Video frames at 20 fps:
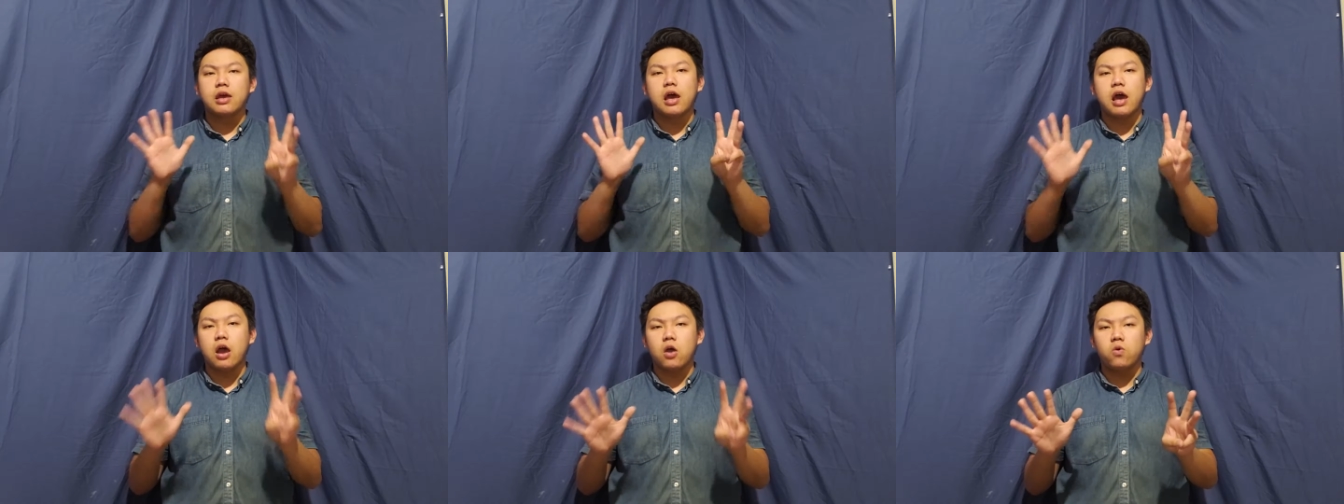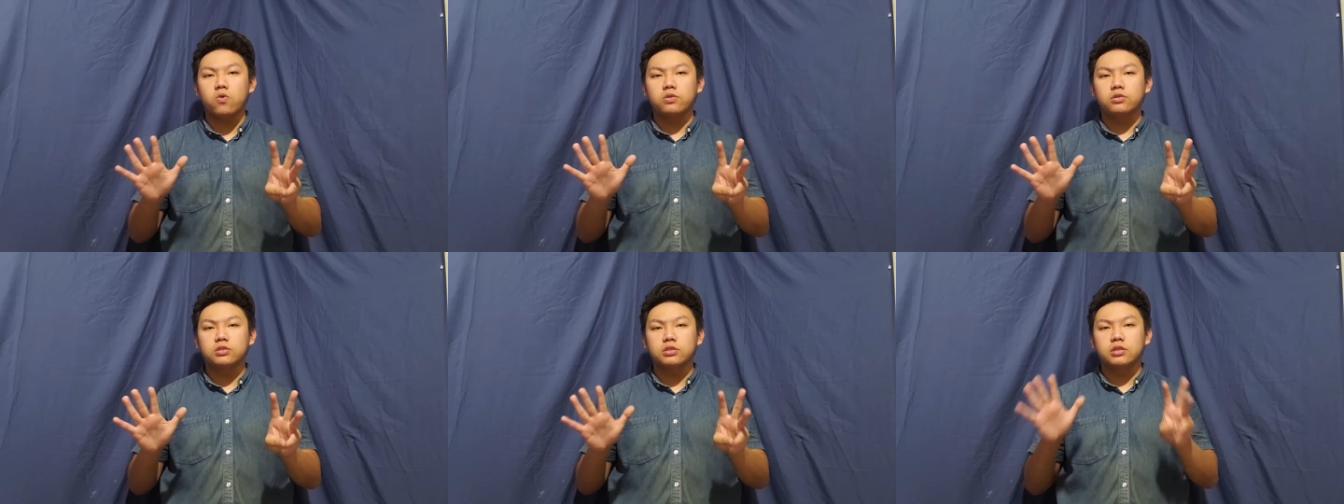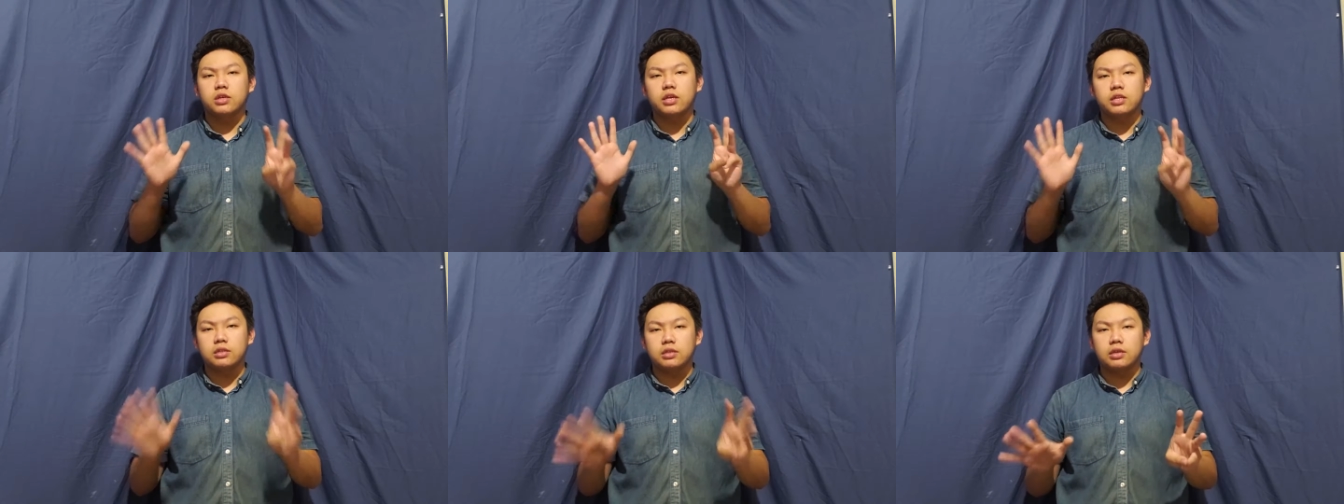hours
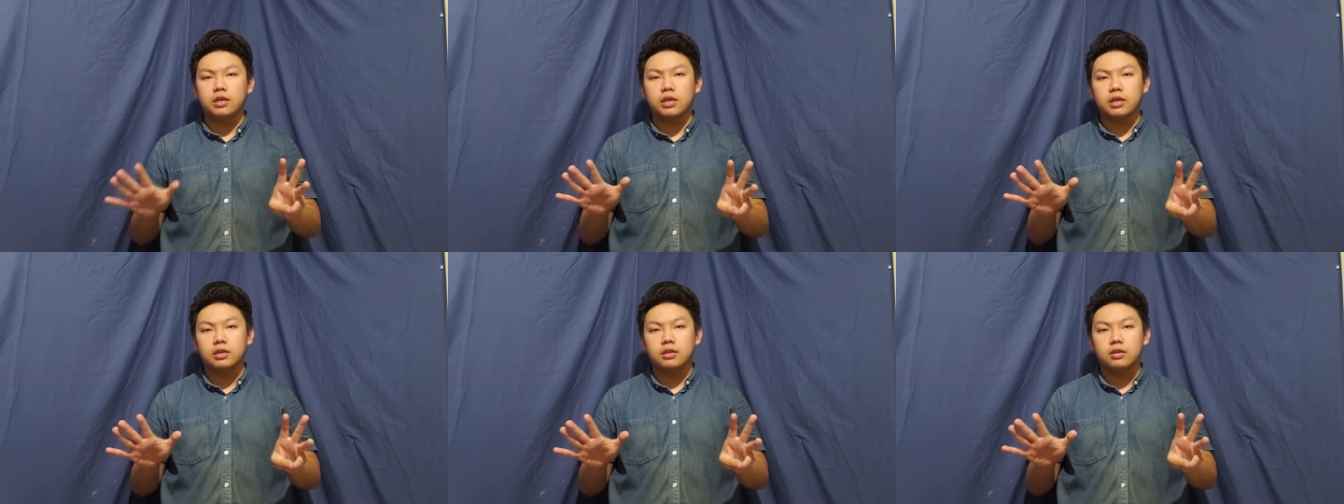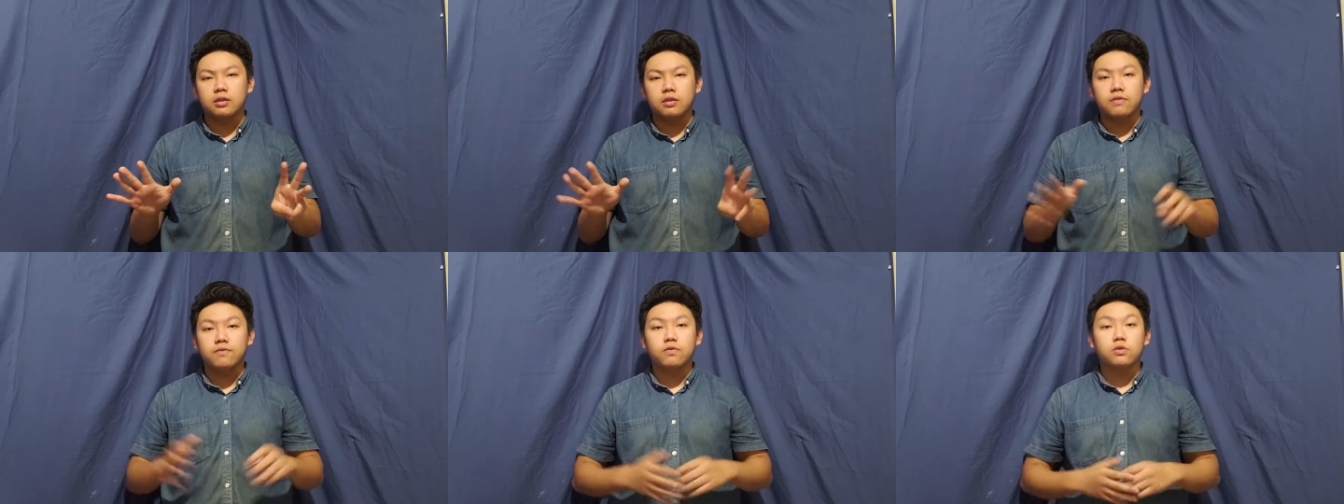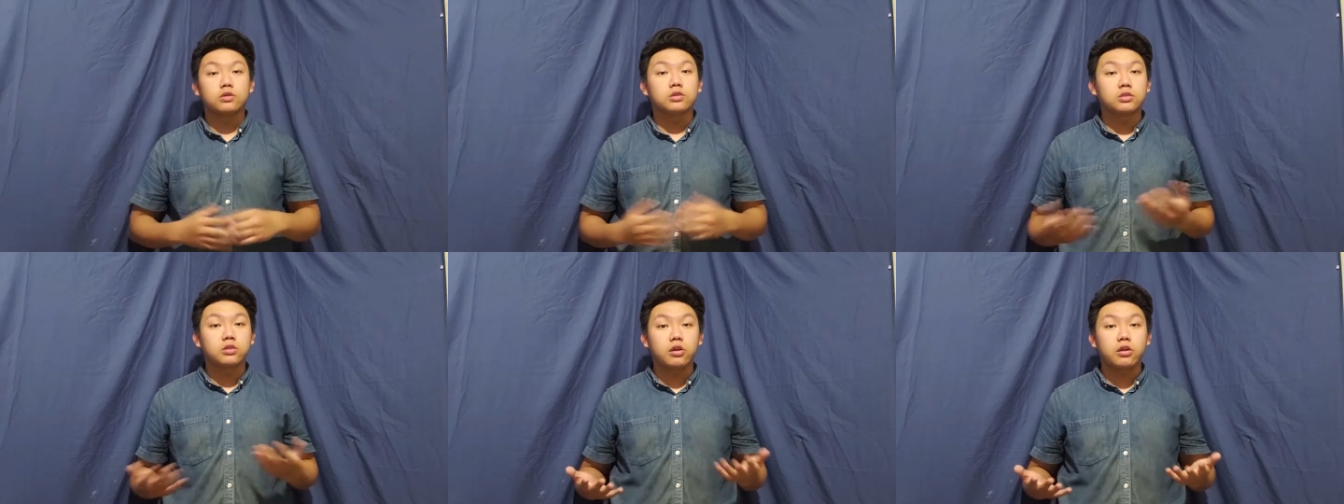a day for
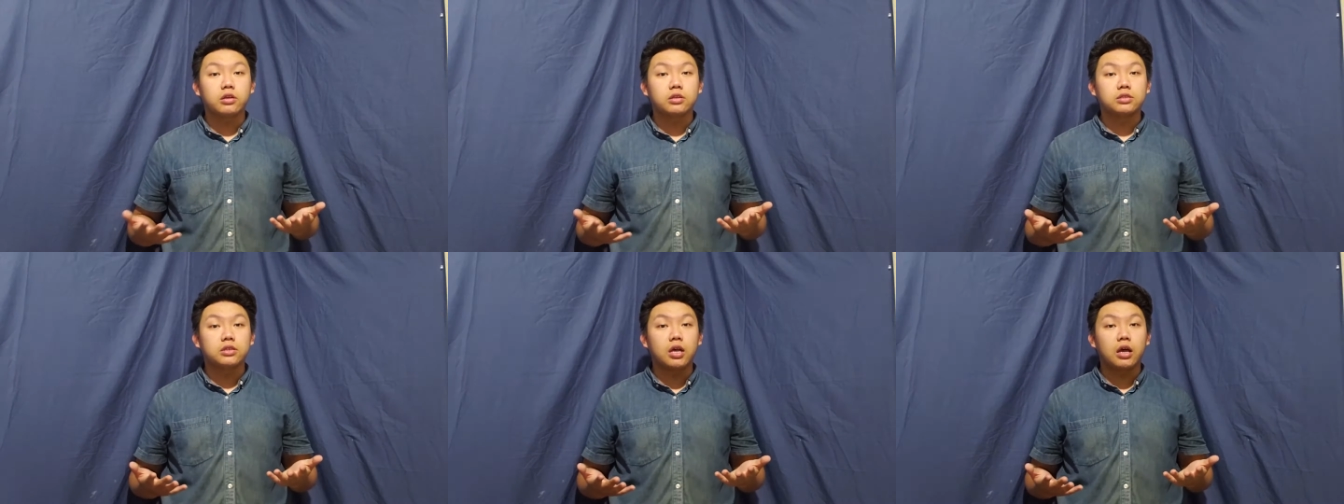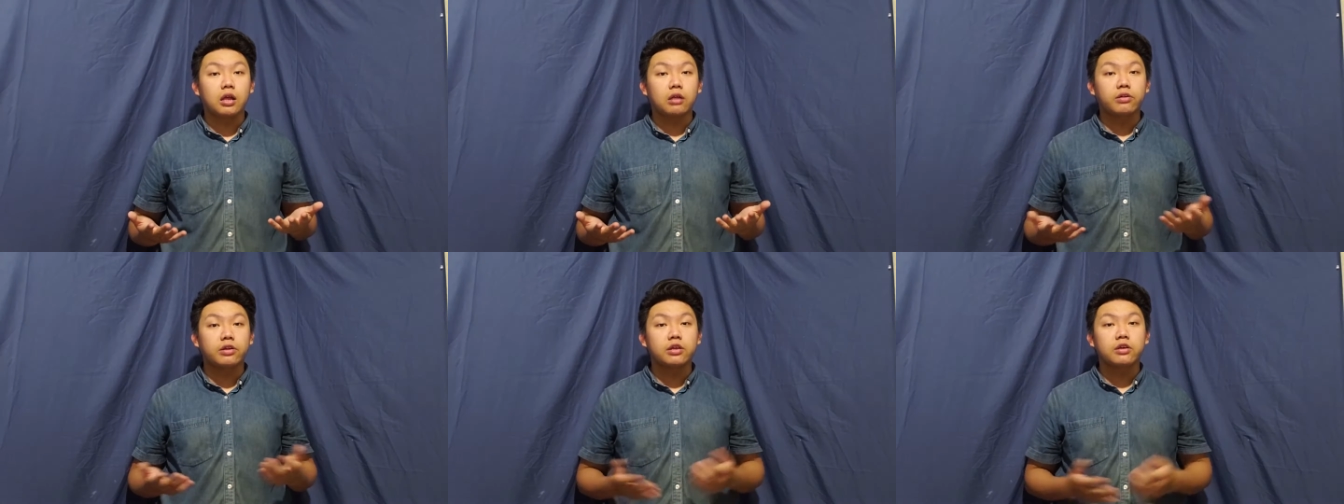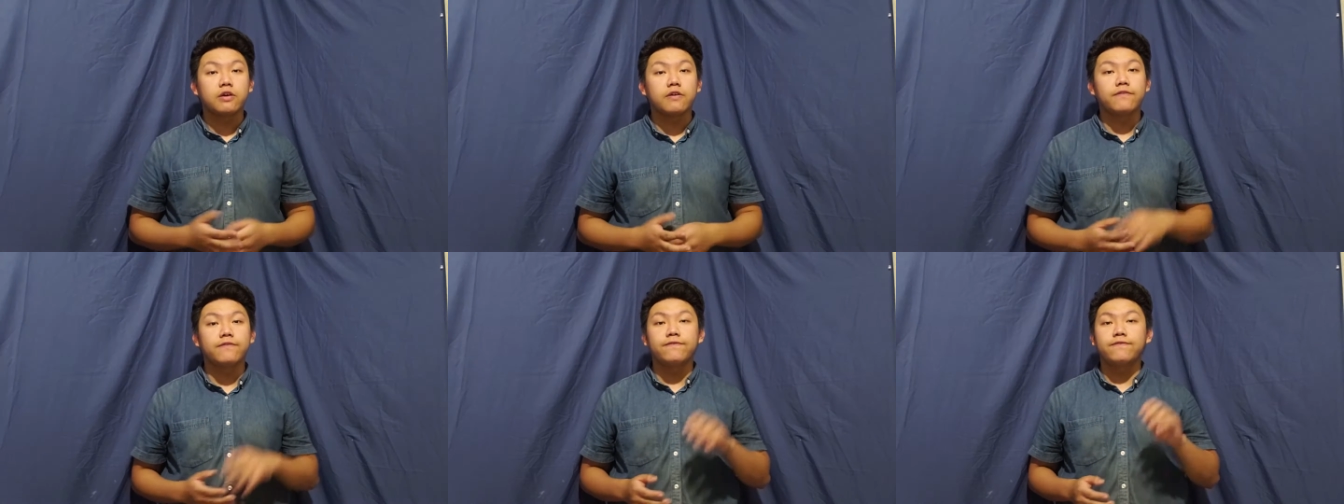a starting salary
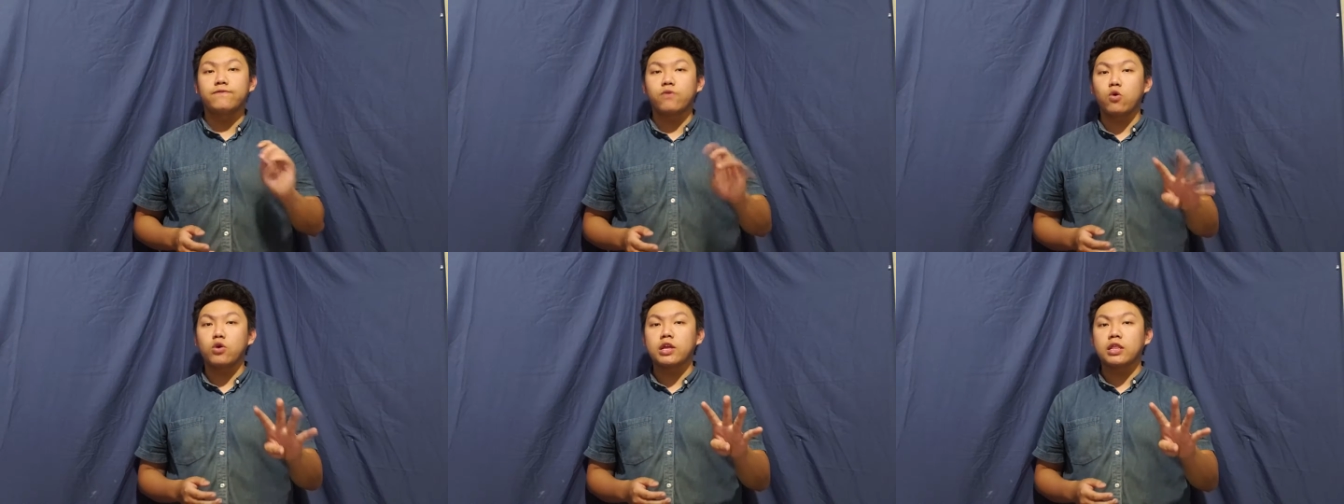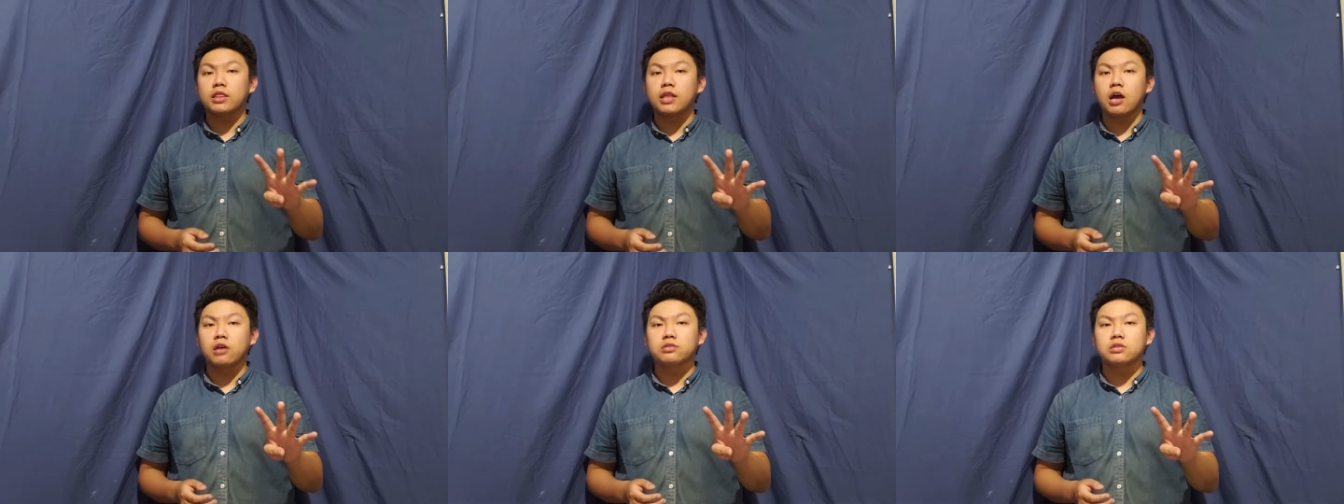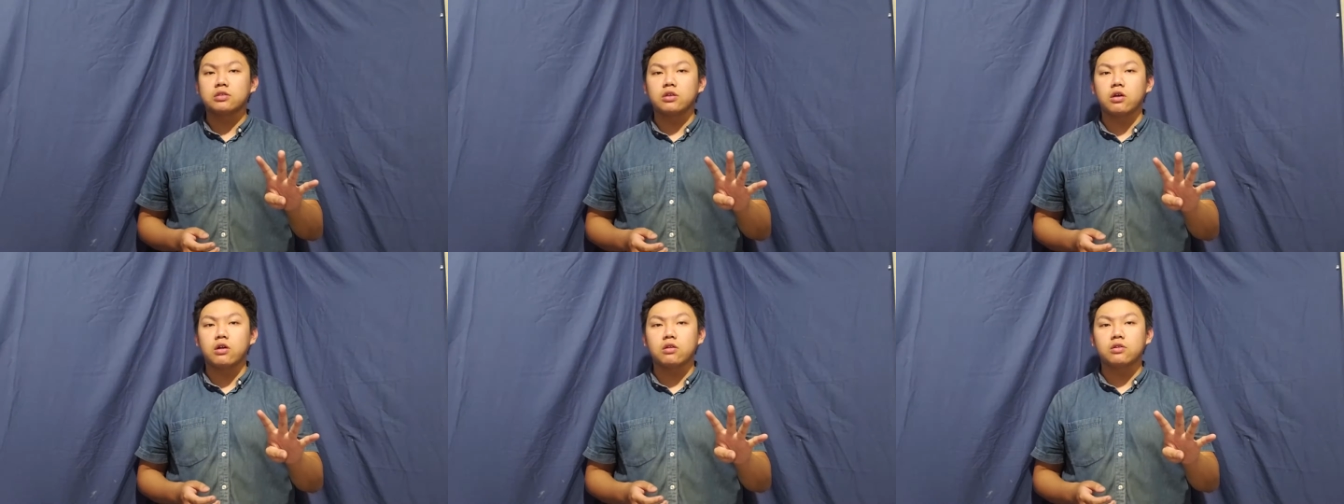of
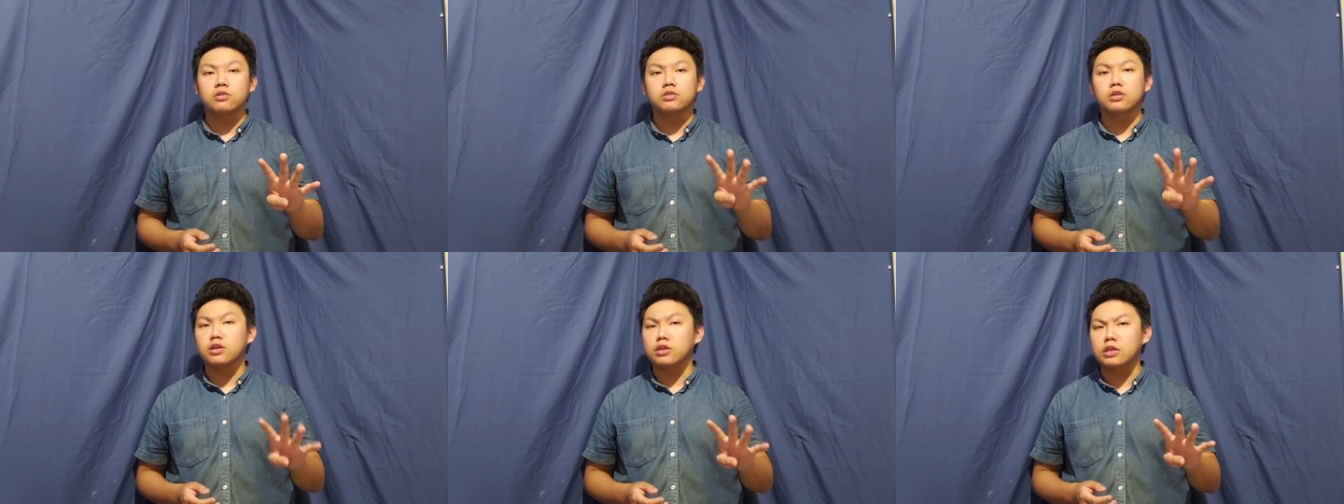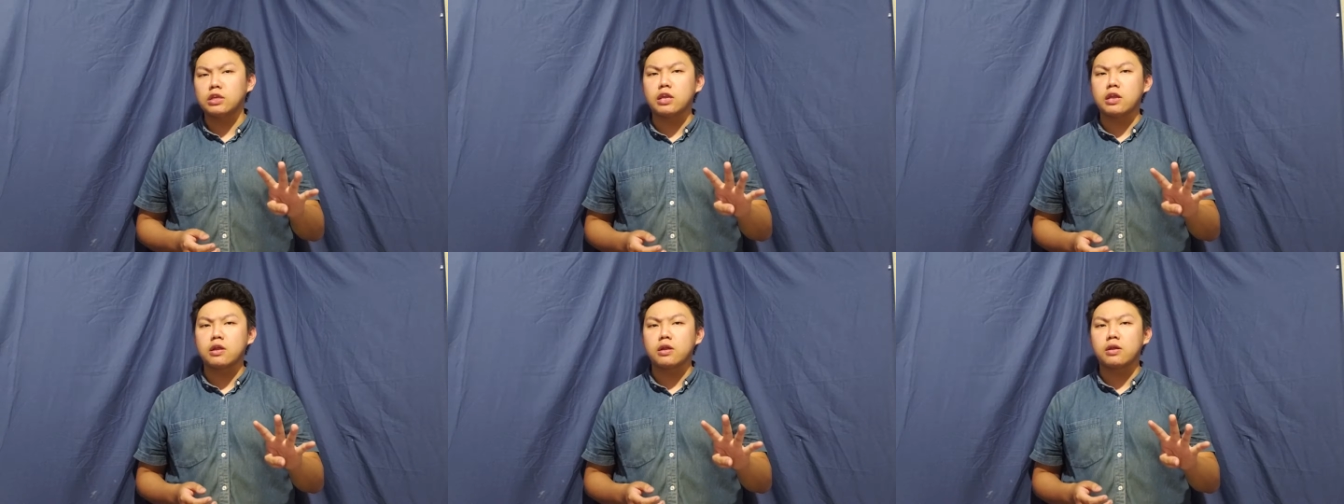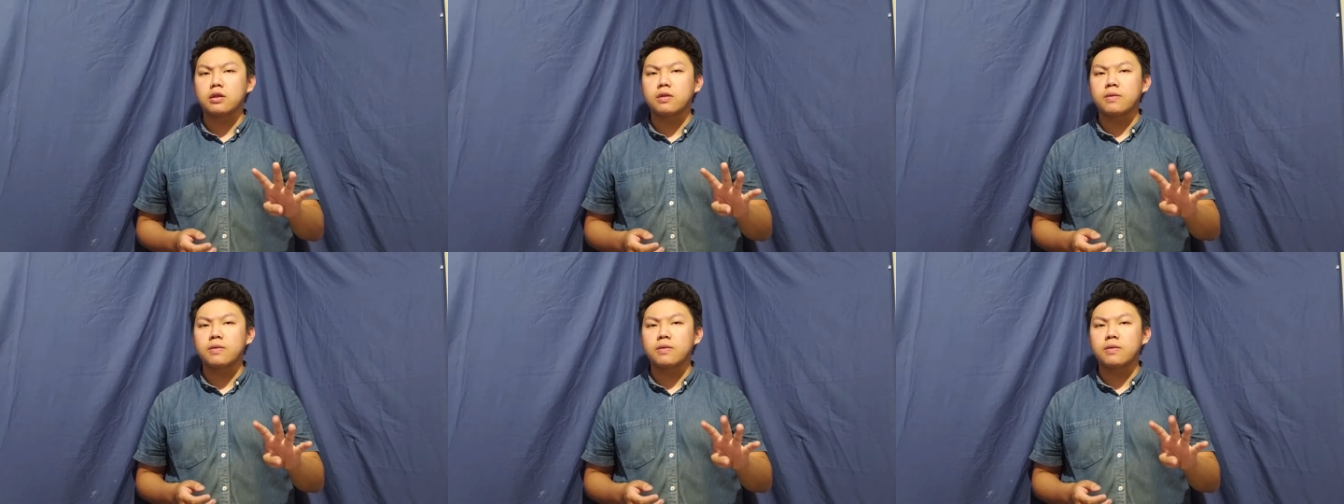$40,000 a year?